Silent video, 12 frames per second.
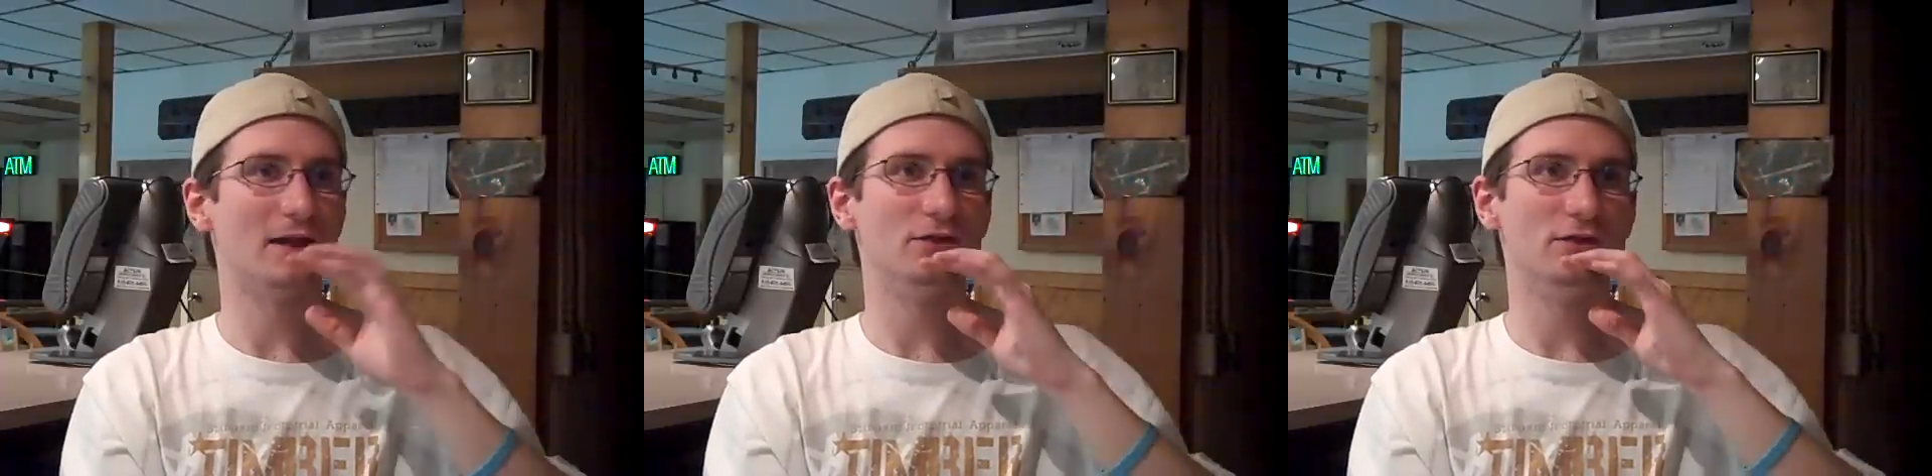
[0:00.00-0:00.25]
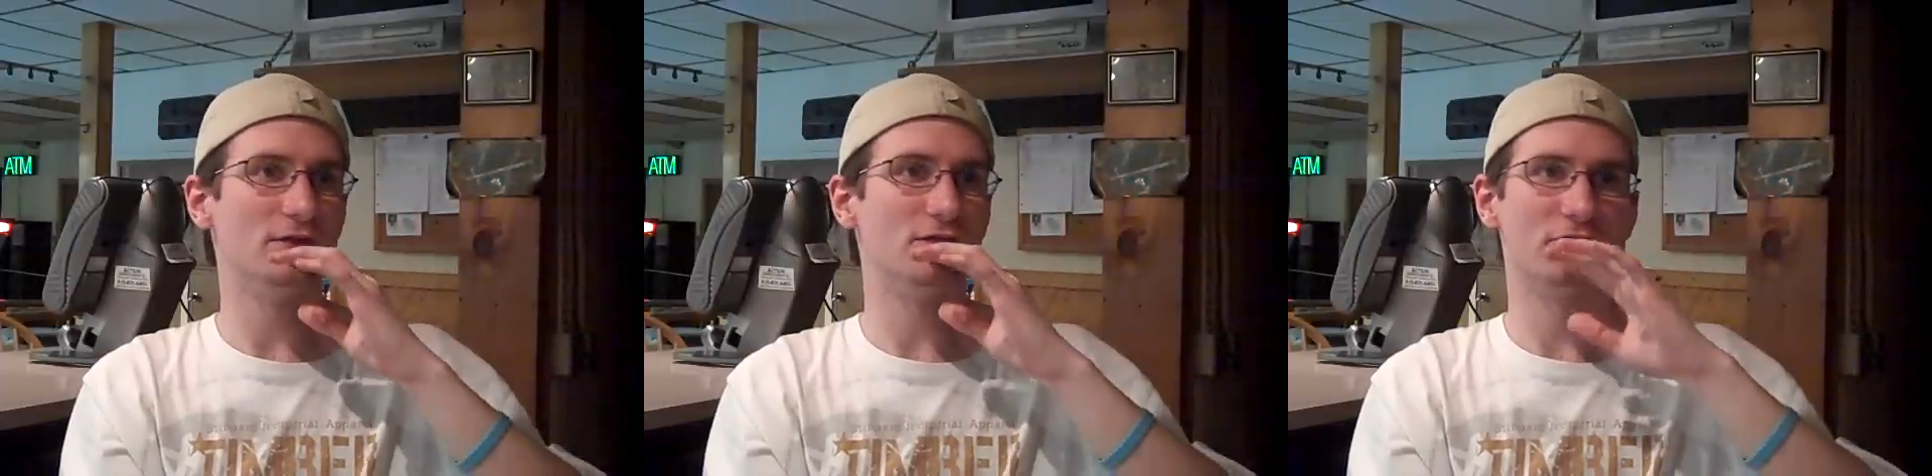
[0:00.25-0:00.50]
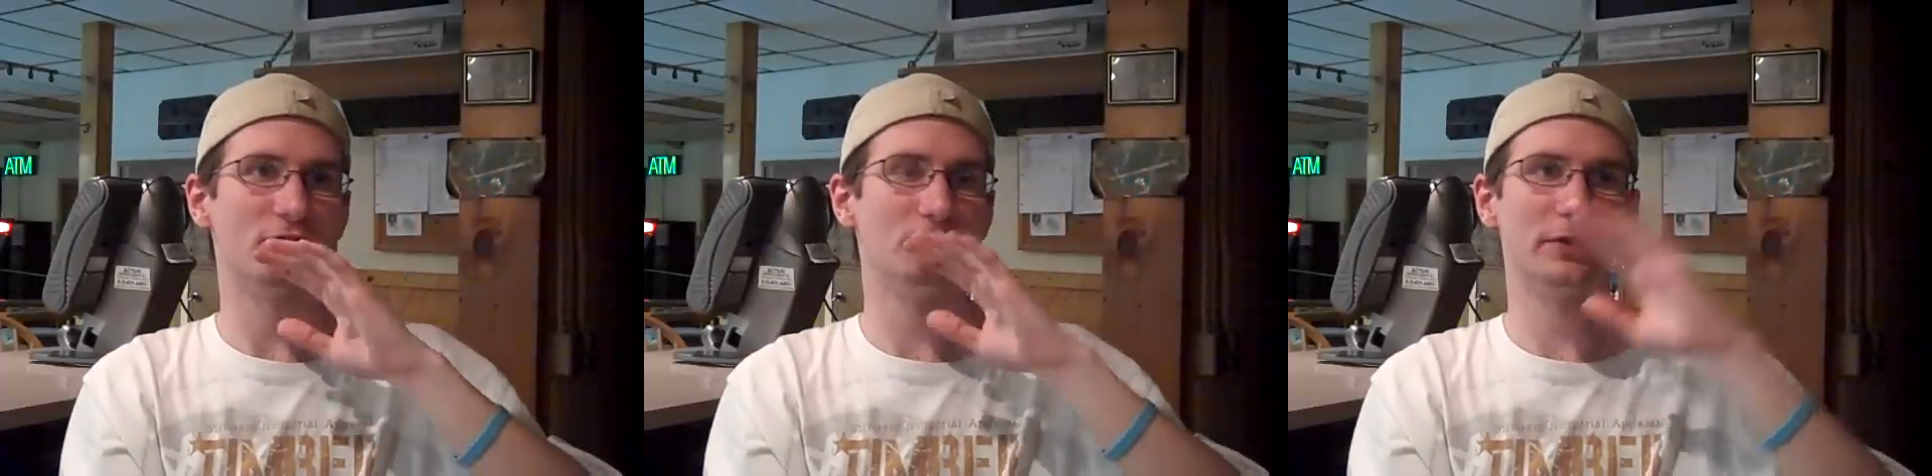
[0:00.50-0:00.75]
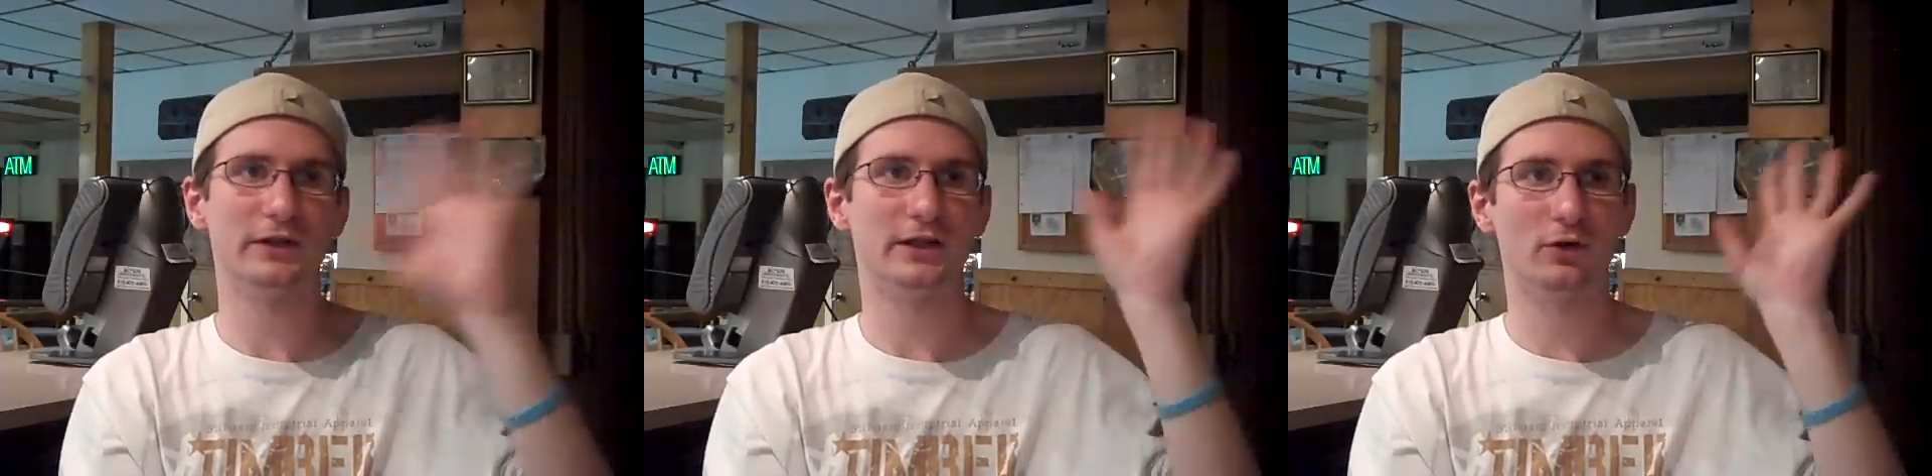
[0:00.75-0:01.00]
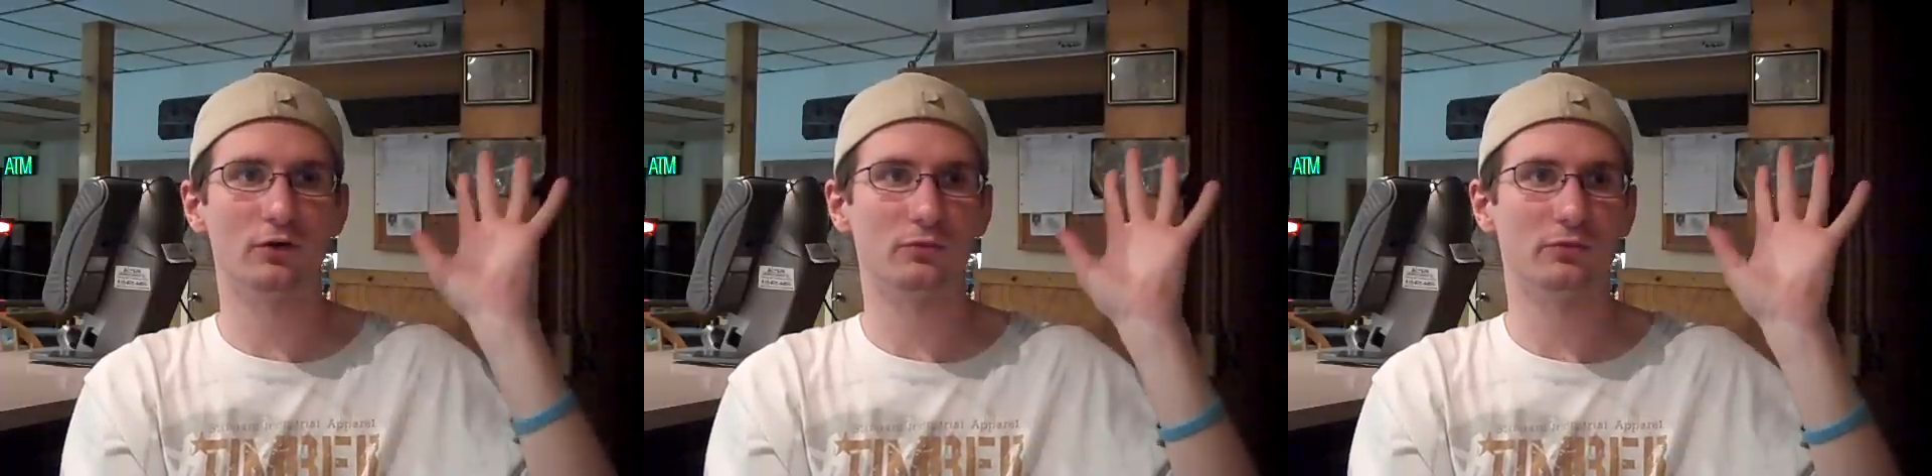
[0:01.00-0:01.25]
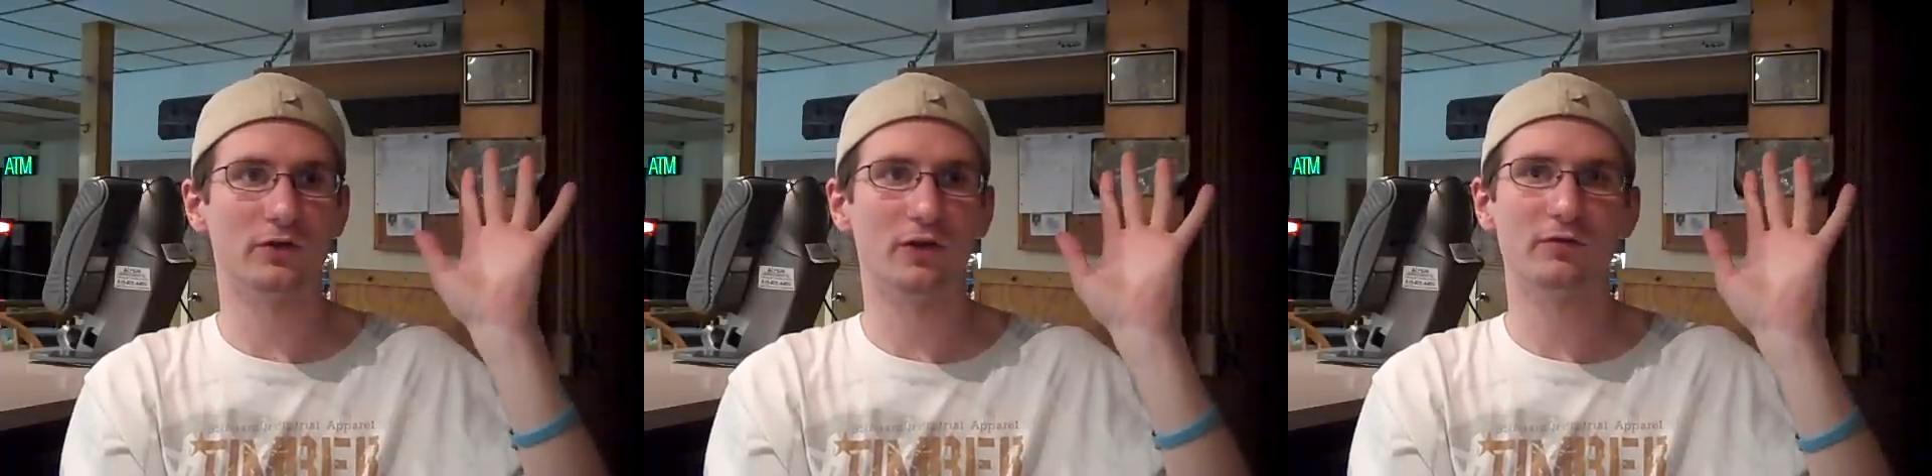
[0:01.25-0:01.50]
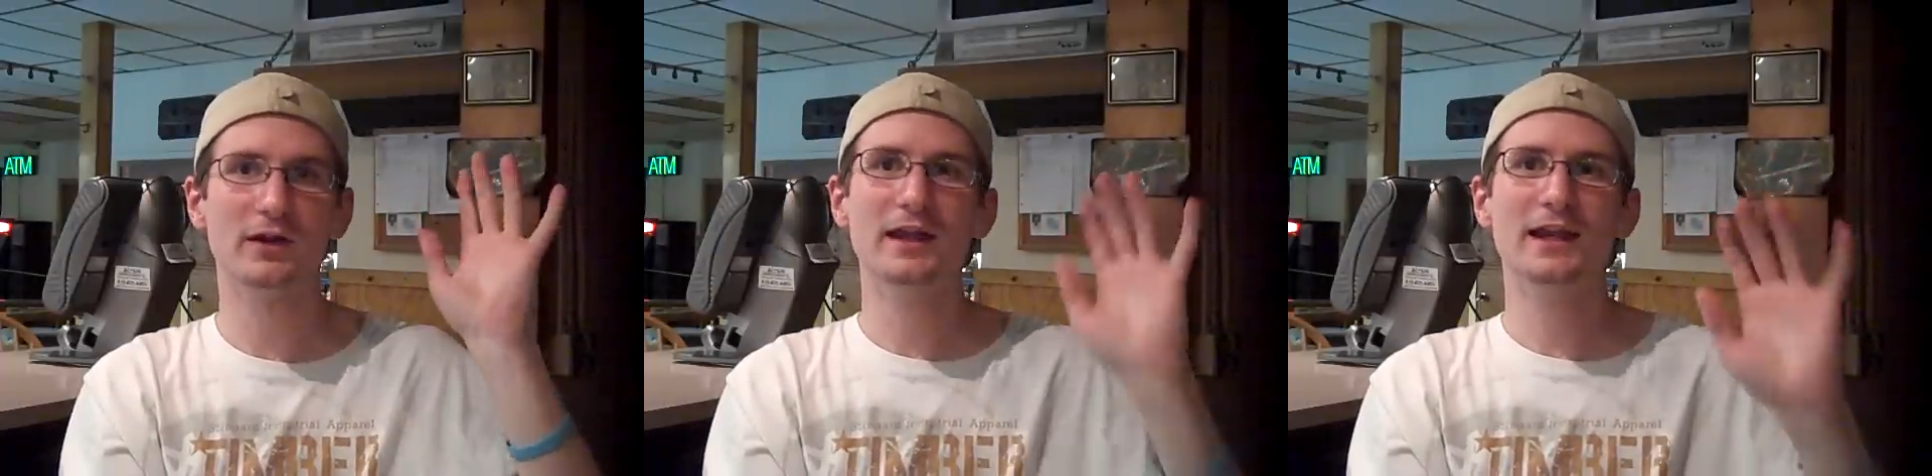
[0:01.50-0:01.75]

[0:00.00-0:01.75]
and just completely kills himself.